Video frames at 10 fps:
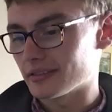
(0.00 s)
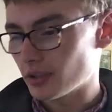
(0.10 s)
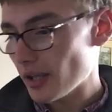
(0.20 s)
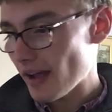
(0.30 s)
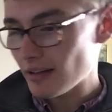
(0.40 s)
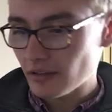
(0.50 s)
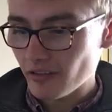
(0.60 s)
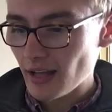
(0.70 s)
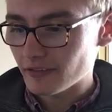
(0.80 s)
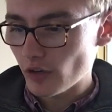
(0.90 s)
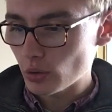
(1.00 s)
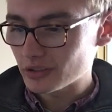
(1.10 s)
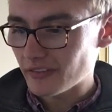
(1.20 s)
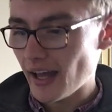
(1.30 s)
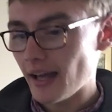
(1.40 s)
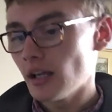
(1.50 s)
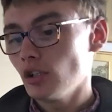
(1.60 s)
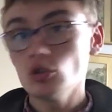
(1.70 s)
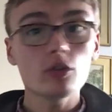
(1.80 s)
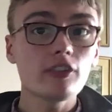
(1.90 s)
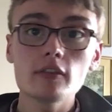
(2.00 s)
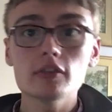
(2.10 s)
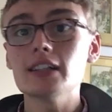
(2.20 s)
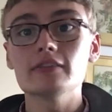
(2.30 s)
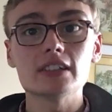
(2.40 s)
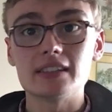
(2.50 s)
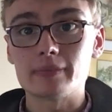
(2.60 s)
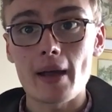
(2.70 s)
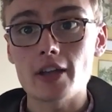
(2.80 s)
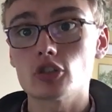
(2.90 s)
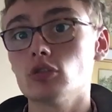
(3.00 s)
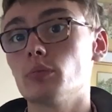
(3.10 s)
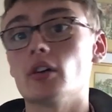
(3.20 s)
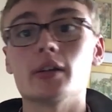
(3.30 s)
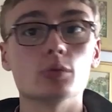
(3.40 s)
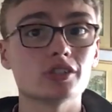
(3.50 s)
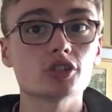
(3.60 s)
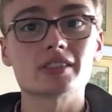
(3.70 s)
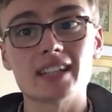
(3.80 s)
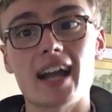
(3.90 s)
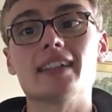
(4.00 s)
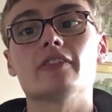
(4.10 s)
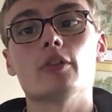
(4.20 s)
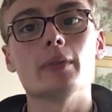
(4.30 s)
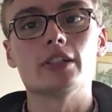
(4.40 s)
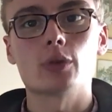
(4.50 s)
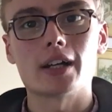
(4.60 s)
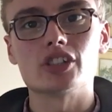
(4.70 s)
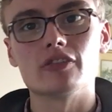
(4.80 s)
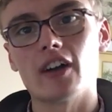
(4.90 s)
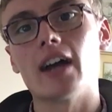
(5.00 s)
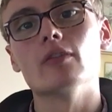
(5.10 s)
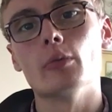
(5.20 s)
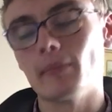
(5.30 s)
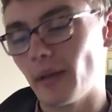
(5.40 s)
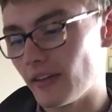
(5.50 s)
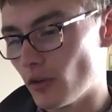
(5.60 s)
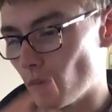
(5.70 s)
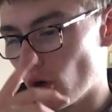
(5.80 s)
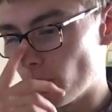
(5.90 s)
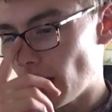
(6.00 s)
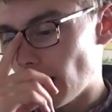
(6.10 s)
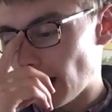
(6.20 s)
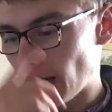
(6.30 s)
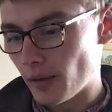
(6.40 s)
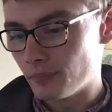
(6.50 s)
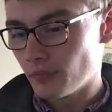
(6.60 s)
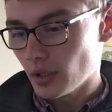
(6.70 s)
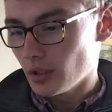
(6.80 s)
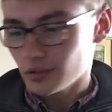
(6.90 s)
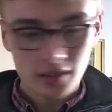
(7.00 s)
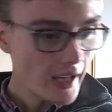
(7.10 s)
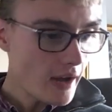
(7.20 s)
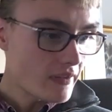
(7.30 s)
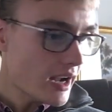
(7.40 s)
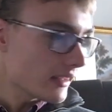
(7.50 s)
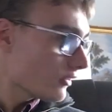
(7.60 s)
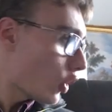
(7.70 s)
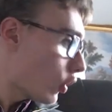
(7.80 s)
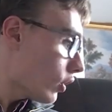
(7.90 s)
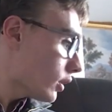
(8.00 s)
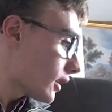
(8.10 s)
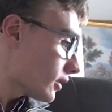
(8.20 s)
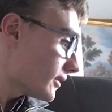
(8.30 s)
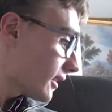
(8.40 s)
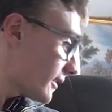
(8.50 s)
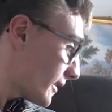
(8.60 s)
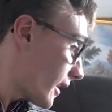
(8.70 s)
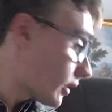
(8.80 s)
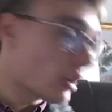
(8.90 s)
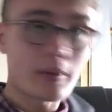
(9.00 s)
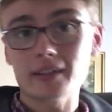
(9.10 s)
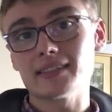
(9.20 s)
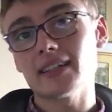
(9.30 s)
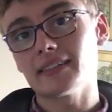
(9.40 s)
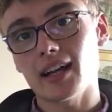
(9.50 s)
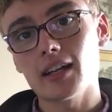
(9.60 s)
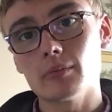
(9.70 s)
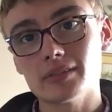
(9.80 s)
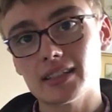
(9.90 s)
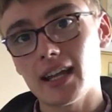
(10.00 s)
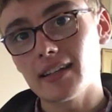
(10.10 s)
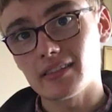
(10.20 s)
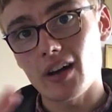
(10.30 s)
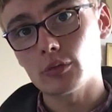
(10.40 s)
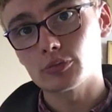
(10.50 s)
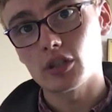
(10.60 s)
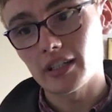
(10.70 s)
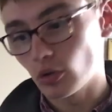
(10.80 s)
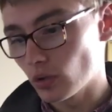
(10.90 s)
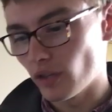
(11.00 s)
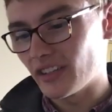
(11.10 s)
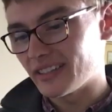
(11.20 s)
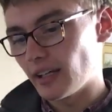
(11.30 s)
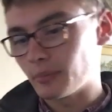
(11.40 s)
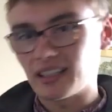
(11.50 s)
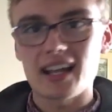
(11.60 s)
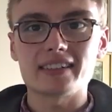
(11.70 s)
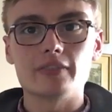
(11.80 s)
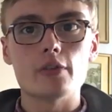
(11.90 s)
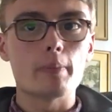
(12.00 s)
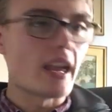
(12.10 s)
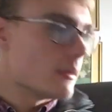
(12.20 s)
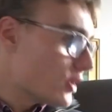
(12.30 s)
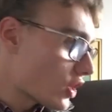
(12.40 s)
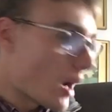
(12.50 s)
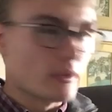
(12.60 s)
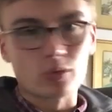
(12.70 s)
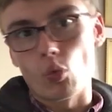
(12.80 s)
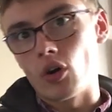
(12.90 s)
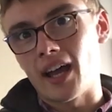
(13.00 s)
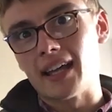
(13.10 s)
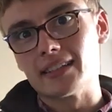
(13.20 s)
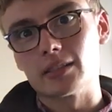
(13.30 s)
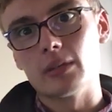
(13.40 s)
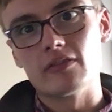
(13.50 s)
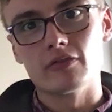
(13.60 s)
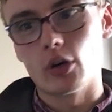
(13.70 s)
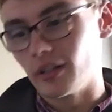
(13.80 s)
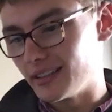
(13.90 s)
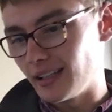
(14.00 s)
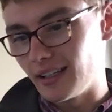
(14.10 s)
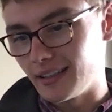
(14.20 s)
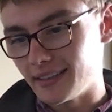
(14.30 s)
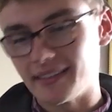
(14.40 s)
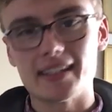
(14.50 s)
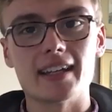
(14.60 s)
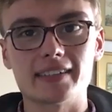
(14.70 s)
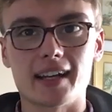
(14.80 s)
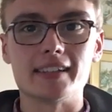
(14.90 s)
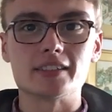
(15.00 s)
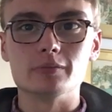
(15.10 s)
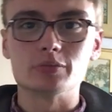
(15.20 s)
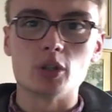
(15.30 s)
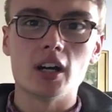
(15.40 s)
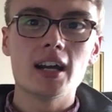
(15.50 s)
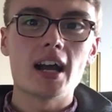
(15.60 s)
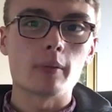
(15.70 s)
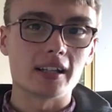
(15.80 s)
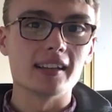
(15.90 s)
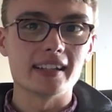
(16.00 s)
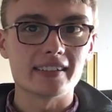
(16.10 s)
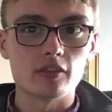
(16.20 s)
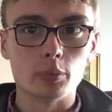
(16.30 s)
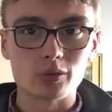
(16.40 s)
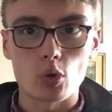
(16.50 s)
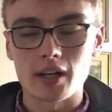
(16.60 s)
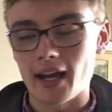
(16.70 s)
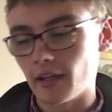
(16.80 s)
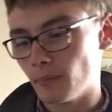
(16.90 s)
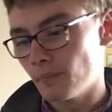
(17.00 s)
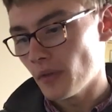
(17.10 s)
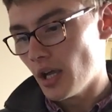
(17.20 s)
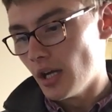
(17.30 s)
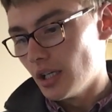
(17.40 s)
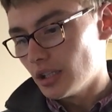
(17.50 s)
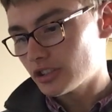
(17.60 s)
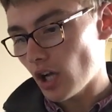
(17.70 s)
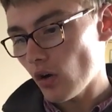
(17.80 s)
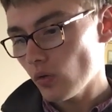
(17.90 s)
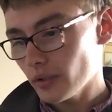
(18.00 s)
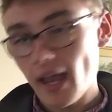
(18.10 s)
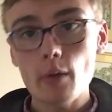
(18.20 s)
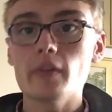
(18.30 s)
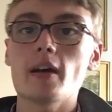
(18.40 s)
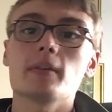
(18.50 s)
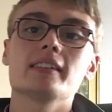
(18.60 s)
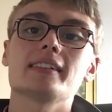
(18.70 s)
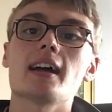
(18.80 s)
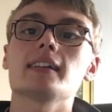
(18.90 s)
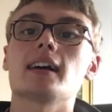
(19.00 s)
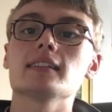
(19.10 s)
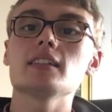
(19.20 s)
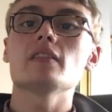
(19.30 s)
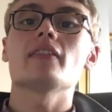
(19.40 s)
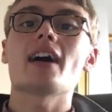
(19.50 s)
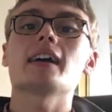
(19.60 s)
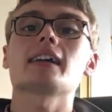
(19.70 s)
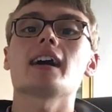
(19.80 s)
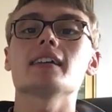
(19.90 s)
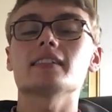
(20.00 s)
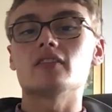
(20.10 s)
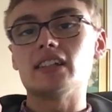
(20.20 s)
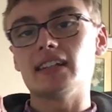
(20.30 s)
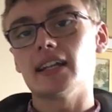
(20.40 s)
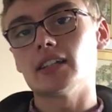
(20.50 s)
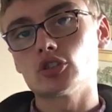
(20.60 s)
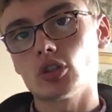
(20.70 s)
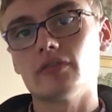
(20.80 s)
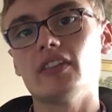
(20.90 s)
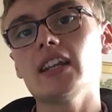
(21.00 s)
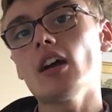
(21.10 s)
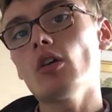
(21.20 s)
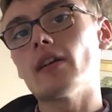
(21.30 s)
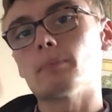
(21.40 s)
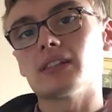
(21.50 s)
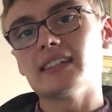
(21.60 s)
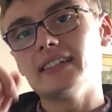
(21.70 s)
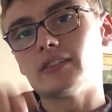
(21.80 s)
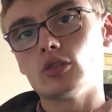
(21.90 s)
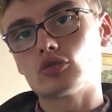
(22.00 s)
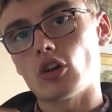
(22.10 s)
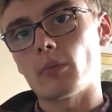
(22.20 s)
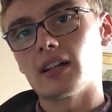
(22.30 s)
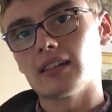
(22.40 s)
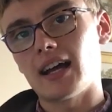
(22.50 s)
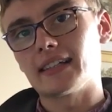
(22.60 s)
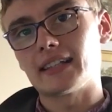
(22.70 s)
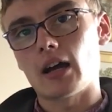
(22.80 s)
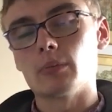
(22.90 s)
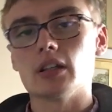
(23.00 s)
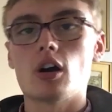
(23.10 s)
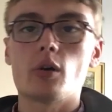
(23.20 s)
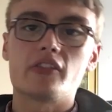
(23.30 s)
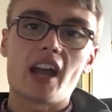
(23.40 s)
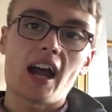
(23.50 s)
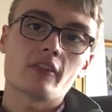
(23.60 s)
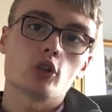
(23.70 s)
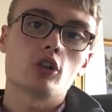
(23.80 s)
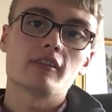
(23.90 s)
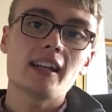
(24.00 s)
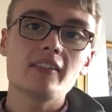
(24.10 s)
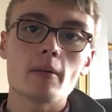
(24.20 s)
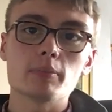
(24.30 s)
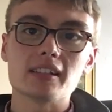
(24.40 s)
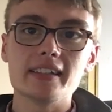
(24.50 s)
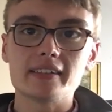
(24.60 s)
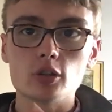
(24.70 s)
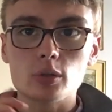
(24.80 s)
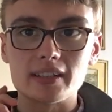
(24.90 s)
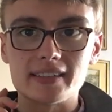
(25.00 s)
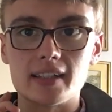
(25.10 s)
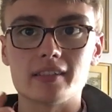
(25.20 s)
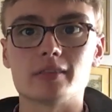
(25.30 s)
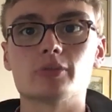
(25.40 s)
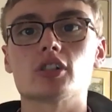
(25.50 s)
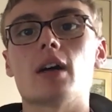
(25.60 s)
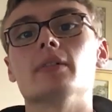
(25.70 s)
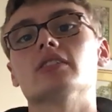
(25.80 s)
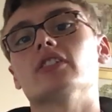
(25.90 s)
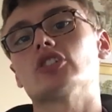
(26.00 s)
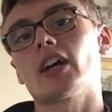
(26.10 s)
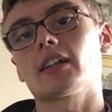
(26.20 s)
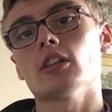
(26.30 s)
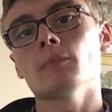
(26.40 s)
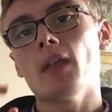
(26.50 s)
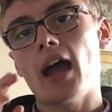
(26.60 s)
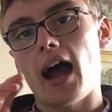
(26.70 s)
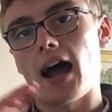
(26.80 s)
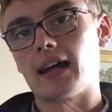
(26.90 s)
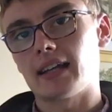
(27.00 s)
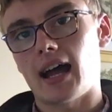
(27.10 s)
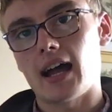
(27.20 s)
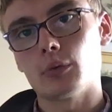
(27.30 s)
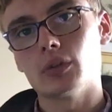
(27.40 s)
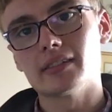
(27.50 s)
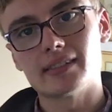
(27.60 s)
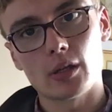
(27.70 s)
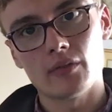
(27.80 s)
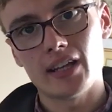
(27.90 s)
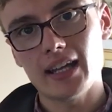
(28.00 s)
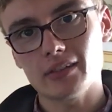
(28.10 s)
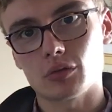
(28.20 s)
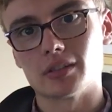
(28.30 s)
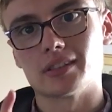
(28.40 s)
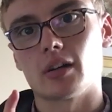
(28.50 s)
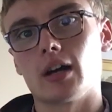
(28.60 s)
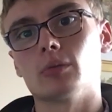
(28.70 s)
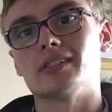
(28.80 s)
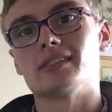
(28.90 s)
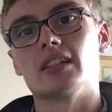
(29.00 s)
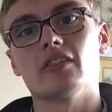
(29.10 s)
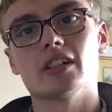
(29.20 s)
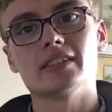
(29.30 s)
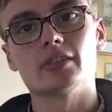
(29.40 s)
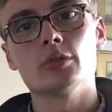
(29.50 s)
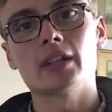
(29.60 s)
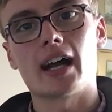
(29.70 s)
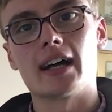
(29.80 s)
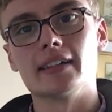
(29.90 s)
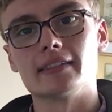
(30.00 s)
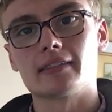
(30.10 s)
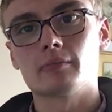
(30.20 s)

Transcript: So yeah, anyway, that's those there. Nothing really, really special, but it was just nice for me to actually find them and pick them up. So yeah, that is the haul. Let's say I got about 6 items today, so that was pretty cool. Obviously, I'm classing the Babycham as one item, even though it's 6 items, but I'm going to list them as one item. So yeah, with that being said, I'll leave it there, guys. If you did enjoy the video, then please do drop a like down below. If you haven't already, then please do consider subscribing to the channel, and I will see you in the next one. So I will see you very soon, guys.